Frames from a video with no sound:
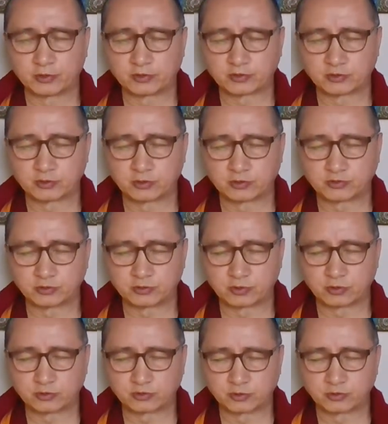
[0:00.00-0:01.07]

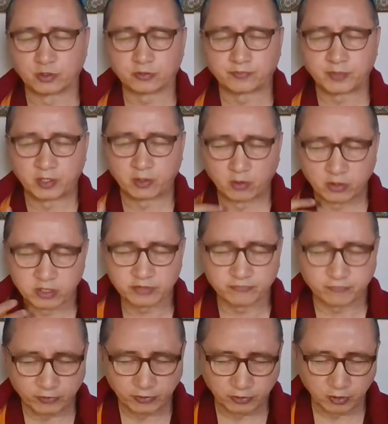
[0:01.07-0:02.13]
should not be only
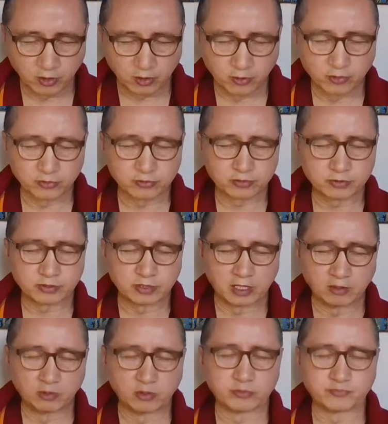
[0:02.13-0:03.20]
for your own
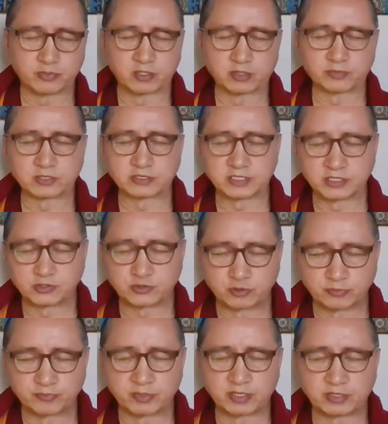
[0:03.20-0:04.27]
alone purpose. It
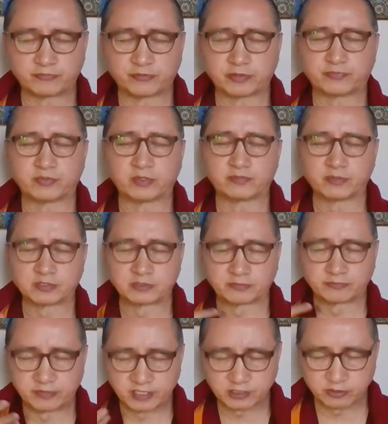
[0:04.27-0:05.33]
should be for the purpose
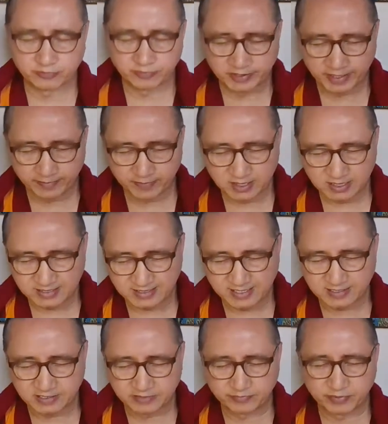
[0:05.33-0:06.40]
of rest of the numberless
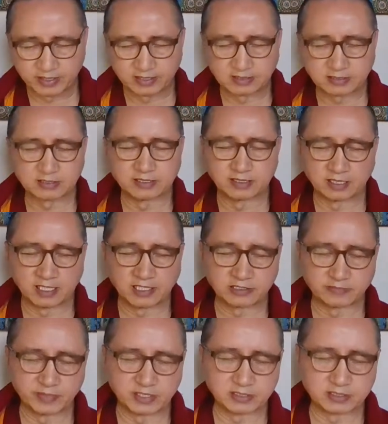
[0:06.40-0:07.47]
sentient beings
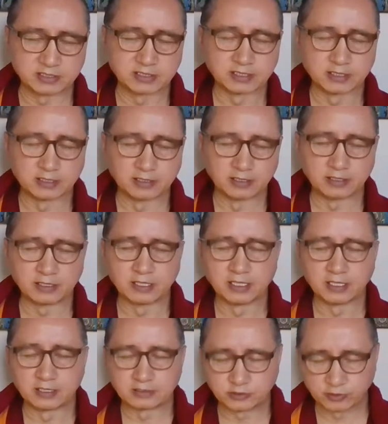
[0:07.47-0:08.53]
enlightenment.
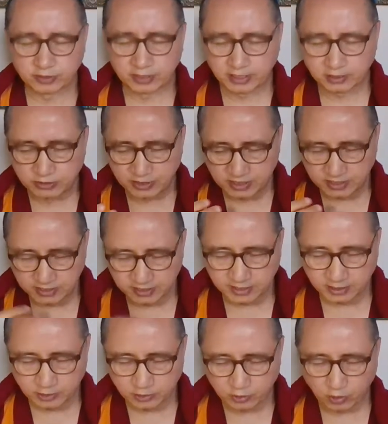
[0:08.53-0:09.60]
So then,
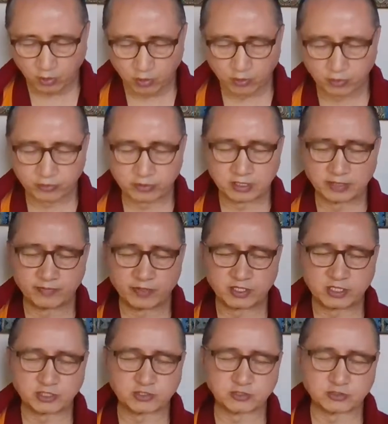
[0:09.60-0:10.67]
reasoning your own
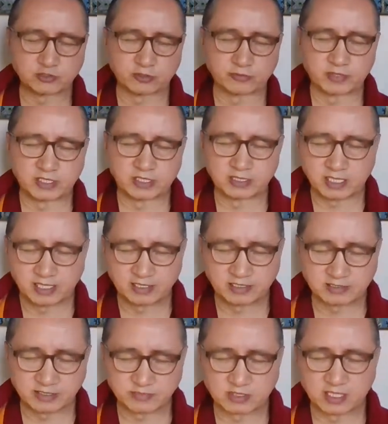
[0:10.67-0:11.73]
limitations of the entire
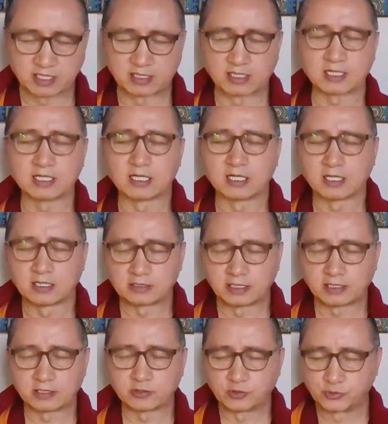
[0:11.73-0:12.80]
samsara,
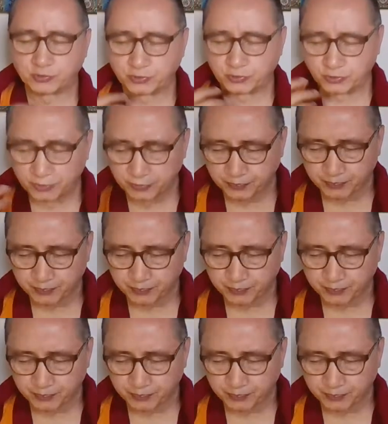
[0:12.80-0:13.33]
then you